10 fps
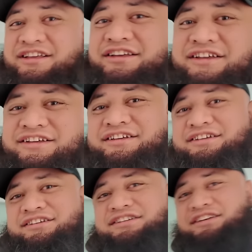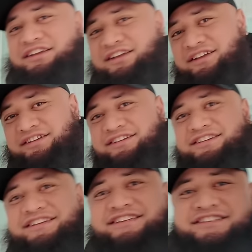always goes extreme and then
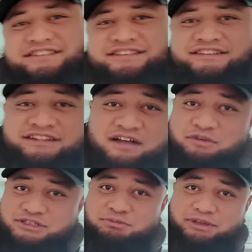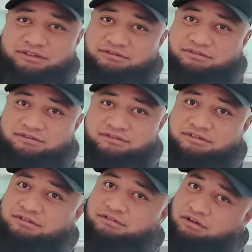fails. Now nah, watch me.
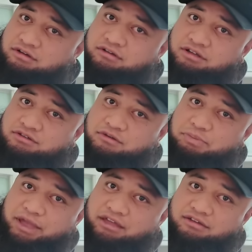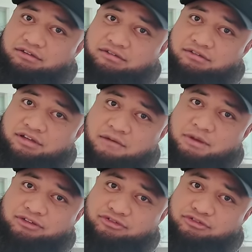Watch oh, you. Oh, you're a bet. Yeah, what How a
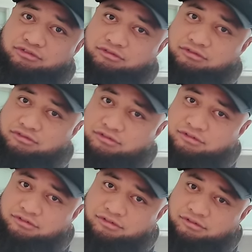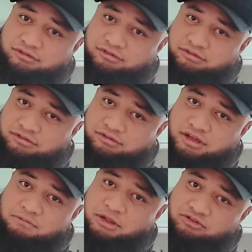much? bet. Pinky swear.
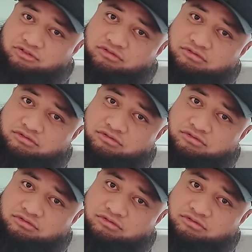How much?